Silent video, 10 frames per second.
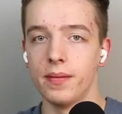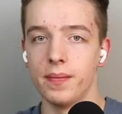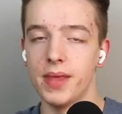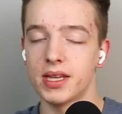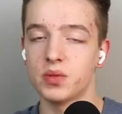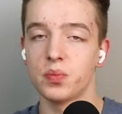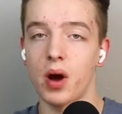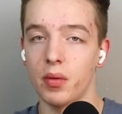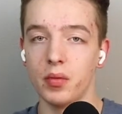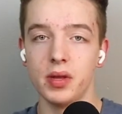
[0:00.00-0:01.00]
that's
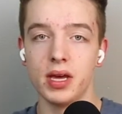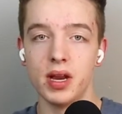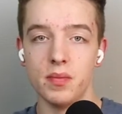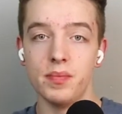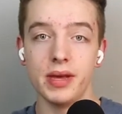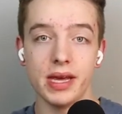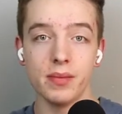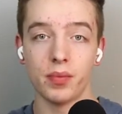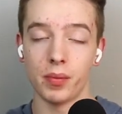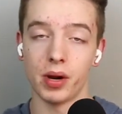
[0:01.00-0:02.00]
probably gonna beat
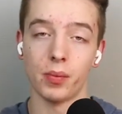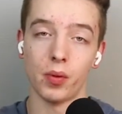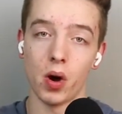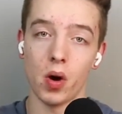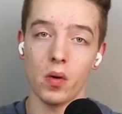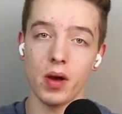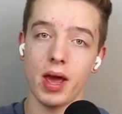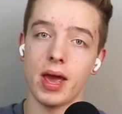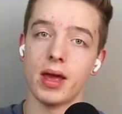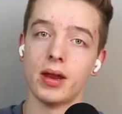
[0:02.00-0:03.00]
Premiere Pro
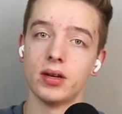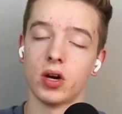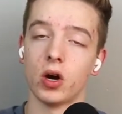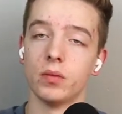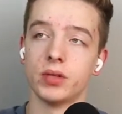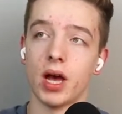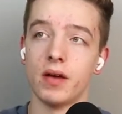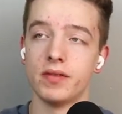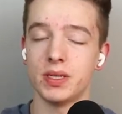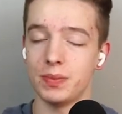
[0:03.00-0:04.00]
in terms
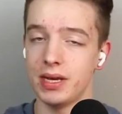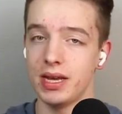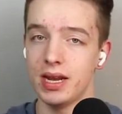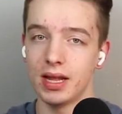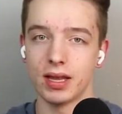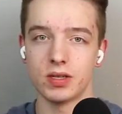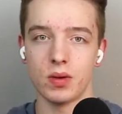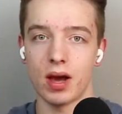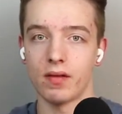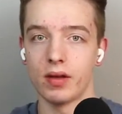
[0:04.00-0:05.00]
of speed, unless you
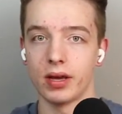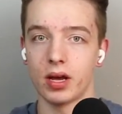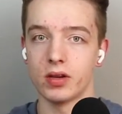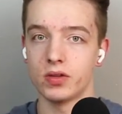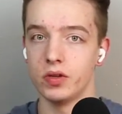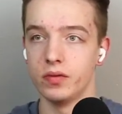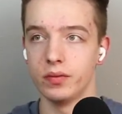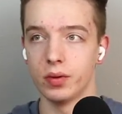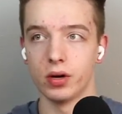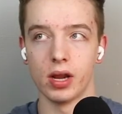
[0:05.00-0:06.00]
have a
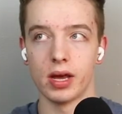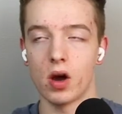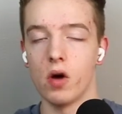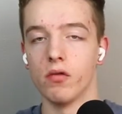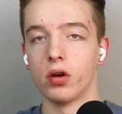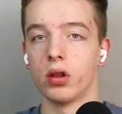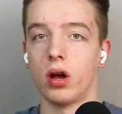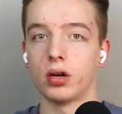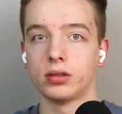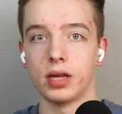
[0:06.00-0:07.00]
super
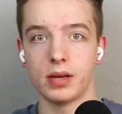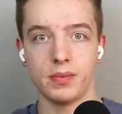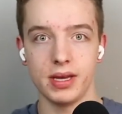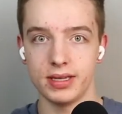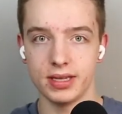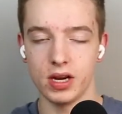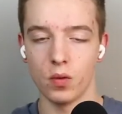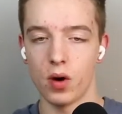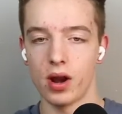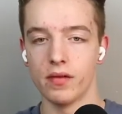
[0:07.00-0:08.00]
overclocked PC or
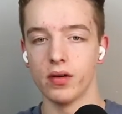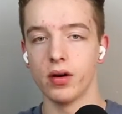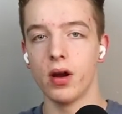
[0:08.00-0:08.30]
whatever.